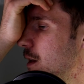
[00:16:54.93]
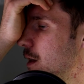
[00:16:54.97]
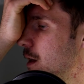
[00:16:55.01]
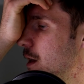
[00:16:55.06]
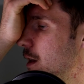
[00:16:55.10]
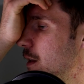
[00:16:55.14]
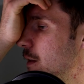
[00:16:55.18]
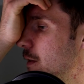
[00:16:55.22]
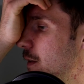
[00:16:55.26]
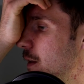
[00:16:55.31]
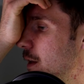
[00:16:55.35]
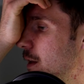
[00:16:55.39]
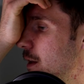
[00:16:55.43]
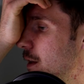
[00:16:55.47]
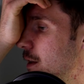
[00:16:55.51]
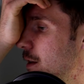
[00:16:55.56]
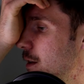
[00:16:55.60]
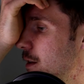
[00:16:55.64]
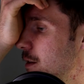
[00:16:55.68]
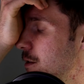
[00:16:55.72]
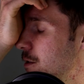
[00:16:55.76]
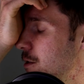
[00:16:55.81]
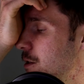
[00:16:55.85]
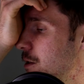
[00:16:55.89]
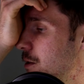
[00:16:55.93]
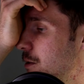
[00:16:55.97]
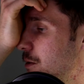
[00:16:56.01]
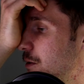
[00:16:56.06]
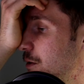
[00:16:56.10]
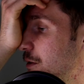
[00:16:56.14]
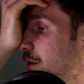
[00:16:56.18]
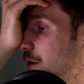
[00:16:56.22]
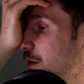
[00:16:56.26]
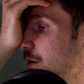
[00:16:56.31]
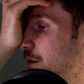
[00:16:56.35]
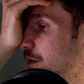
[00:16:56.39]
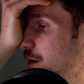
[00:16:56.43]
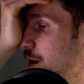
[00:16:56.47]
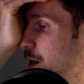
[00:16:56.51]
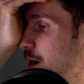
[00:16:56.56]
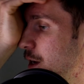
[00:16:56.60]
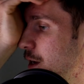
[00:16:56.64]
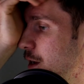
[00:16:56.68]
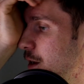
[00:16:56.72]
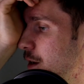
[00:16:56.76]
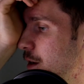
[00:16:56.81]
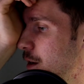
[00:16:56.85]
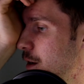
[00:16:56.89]
And then Joe, on the other
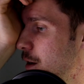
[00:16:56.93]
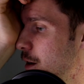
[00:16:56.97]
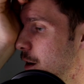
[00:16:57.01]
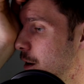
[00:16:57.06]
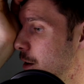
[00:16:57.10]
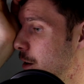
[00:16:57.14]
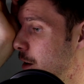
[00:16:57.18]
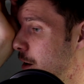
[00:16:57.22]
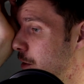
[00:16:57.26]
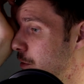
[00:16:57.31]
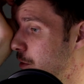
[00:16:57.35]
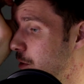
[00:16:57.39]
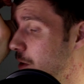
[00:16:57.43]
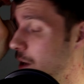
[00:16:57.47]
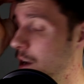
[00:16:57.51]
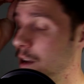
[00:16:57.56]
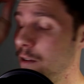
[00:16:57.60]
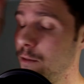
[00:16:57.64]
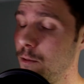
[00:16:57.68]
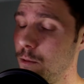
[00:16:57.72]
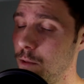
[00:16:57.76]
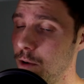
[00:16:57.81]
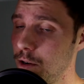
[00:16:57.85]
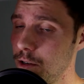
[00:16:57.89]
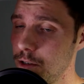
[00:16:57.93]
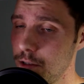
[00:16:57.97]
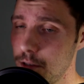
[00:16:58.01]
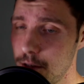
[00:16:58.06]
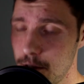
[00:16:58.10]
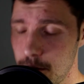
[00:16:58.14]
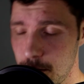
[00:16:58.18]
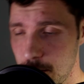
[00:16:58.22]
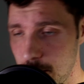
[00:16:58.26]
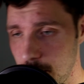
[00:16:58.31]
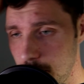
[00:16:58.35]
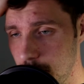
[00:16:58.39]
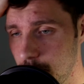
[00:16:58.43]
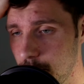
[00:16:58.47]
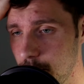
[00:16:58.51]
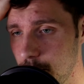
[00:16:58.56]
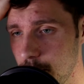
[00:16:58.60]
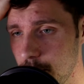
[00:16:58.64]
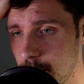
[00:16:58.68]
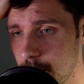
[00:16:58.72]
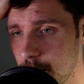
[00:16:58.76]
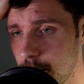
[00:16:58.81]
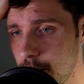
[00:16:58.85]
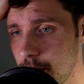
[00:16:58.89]
hand, I feel I haven't watched the show
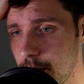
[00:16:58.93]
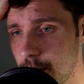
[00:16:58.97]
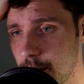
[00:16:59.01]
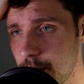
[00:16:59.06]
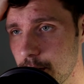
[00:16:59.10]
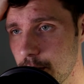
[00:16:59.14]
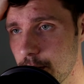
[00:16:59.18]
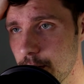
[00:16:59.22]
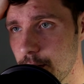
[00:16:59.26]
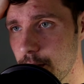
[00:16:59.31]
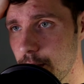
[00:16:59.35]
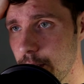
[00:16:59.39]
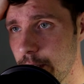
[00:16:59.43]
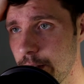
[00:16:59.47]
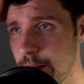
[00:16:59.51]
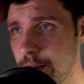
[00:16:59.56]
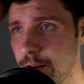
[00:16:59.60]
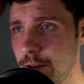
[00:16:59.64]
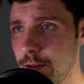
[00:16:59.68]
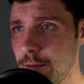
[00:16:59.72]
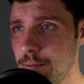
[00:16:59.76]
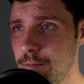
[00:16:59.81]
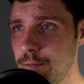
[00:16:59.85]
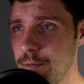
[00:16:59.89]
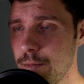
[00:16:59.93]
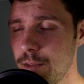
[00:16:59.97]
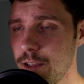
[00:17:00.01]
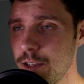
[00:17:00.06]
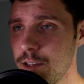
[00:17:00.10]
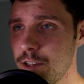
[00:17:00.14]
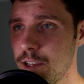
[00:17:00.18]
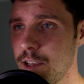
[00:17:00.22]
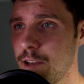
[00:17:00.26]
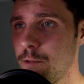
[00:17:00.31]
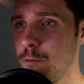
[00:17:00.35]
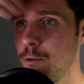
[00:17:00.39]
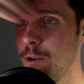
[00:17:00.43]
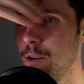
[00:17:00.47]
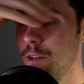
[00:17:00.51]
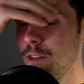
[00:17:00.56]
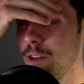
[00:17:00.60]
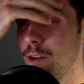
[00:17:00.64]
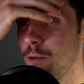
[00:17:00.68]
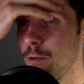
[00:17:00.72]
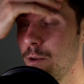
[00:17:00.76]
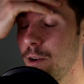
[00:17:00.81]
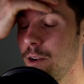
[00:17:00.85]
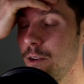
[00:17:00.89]
recently, so I don't know. It's that weird
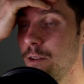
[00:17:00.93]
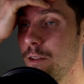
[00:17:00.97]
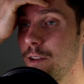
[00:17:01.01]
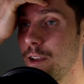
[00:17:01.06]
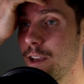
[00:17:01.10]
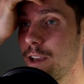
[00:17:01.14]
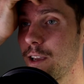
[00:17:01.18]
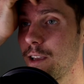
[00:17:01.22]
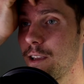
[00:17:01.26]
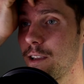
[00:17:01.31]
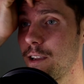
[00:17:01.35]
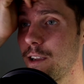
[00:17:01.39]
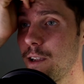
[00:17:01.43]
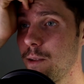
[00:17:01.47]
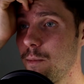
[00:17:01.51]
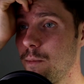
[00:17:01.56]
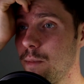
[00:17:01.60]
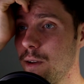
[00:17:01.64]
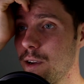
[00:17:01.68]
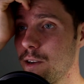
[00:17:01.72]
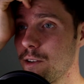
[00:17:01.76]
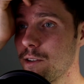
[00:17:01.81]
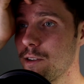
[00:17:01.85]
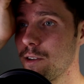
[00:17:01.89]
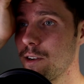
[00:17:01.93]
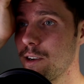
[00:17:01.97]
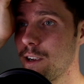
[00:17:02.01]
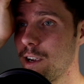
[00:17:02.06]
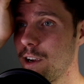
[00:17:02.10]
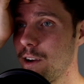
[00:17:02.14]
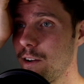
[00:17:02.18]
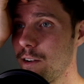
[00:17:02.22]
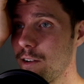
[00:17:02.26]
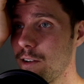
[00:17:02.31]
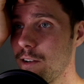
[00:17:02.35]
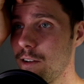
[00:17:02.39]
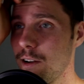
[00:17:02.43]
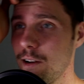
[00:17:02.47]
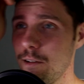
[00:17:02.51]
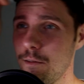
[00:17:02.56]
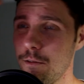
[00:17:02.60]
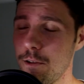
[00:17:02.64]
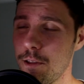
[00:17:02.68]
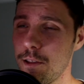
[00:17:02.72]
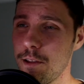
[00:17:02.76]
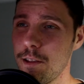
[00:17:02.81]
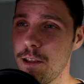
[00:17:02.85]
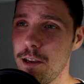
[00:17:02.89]
thing where you like can picture a character and
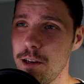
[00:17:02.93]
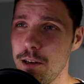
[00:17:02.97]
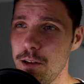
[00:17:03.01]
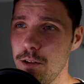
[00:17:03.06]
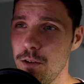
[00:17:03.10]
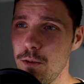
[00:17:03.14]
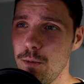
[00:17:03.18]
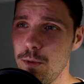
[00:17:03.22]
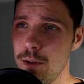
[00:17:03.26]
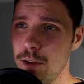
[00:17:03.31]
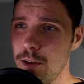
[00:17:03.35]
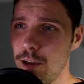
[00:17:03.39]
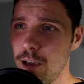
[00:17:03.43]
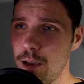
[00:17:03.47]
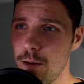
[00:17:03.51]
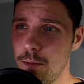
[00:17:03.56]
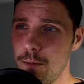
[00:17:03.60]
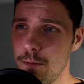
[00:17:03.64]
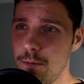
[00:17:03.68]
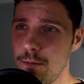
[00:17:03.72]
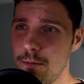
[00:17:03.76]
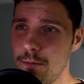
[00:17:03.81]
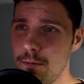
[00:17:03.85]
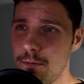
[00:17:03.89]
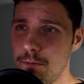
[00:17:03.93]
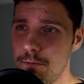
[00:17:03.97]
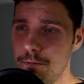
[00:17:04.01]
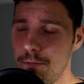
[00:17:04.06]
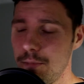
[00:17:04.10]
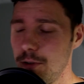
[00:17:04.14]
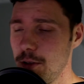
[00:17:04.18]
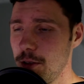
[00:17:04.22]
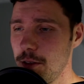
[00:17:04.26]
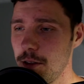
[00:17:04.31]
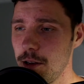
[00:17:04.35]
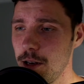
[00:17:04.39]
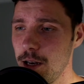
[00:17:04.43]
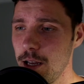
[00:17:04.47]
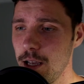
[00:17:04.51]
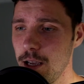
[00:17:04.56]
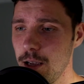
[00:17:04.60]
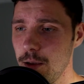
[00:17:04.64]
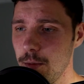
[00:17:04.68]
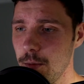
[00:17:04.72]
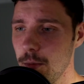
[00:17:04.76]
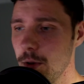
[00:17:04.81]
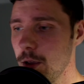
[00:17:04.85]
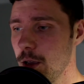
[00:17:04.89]
everything they do, but you can't put the
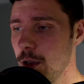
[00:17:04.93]
name